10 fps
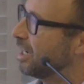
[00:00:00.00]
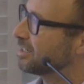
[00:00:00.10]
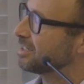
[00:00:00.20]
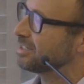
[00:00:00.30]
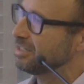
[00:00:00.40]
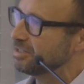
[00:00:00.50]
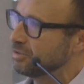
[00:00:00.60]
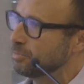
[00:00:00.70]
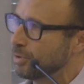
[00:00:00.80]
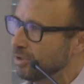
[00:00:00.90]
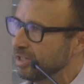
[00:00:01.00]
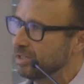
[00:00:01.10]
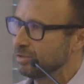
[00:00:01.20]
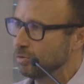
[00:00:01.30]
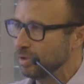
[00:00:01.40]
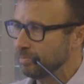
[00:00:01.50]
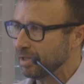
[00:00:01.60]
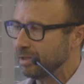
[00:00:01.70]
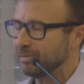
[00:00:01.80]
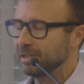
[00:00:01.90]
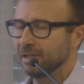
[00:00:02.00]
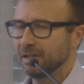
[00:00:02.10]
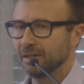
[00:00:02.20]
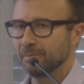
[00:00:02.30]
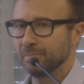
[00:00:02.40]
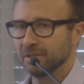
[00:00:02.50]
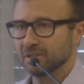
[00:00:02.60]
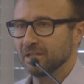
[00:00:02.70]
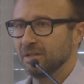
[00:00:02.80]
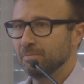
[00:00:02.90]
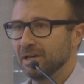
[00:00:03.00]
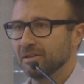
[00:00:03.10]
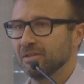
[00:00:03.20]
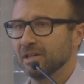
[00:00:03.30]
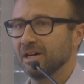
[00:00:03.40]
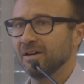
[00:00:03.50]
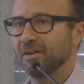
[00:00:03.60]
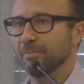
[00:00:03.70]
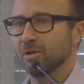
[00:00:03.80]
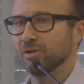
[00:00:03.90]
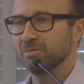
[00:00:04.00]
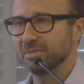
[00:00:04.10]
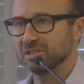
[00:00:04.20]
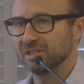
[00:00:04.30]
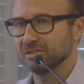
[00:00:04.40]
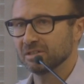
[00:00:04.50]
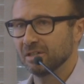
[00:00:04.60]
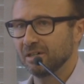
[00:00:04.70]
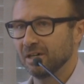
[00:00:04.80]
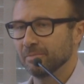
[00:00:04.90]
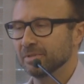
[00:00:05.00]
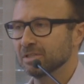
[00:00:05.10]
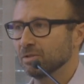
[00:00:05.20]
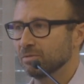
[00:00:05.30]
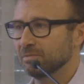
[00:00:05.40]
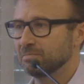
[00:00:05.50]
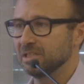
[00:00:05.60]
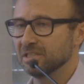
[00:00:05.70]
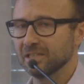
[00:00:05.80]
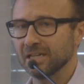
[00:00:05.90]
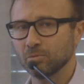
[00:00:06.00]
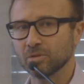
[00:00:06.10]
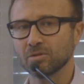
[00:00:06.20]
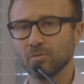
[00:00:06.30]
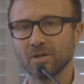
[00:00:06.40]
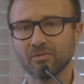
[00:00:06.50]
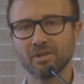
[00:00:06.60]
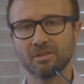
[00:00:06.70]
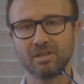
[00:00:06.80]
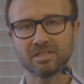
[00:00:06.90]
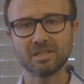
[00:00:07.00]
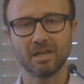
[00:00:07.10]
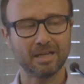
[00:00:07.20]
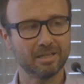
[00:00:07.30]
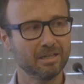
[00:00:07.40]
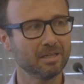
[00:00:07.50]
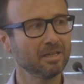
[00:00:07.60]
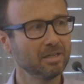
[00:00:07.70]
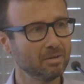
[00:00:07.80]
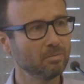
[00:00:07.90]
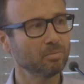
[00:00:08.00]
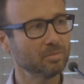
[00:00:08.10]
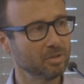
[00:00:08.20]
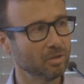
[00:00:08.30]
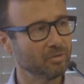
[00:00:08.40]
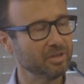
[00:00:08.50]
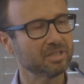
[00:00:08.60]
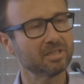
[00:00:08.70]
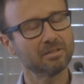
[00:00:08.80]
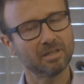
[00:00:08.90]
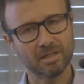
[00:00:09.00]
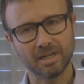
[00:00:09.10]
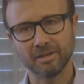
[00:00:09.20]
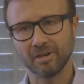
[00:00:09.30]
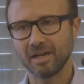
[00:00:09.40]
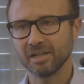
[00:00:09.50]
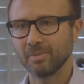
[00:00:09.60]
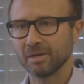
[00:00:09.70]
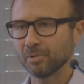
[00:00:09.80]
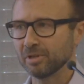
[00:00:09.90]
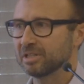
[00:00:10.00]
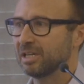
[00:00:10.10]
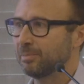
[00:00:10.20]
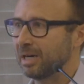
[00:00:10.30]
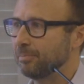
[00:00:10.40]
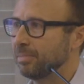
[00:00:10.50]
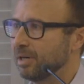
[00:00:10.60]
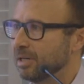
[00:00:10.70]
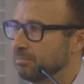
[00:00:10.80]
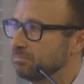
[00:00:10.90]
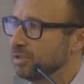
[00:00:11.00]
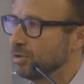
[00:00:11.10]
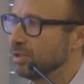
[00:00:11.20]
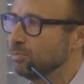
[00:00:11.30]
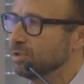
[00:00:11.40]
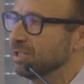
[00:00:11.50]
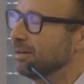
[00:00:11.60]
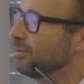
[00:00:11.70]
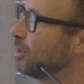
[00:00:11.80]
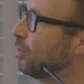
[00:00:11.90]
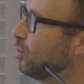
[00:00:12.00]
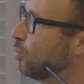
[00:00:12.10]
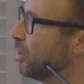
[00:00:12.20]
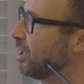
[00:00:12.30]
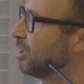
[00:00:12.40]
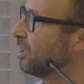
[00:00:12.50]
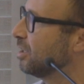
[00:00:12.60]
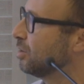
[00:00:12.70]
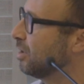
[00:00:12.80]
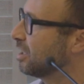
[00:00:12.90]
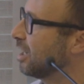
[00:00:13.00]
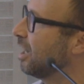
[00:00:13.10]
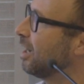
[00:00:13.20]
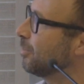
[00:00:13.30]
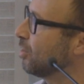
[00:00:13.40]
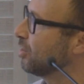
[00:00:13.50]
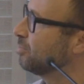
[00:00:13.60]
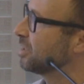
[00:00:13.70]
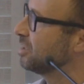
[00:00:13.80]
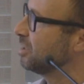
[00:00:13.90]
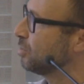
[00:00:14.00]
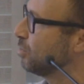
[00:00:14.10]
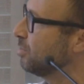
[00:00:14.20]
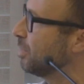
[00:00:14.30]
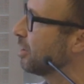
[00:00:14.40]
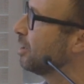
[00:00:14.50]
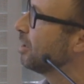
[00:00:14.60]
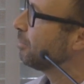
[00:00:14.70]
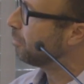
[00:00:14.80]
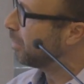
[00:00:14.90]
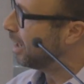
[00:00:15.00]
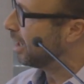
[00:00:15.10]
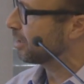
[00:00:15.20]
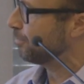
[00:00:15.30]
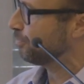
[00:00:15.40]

as a sister project to IPAD, because IPAD didn't have amyloid imaging at the time. So since that was one of the things lacking, you know, this other IMI project came up, and you know, it was a good way to get amyloid imaging into IPAD. But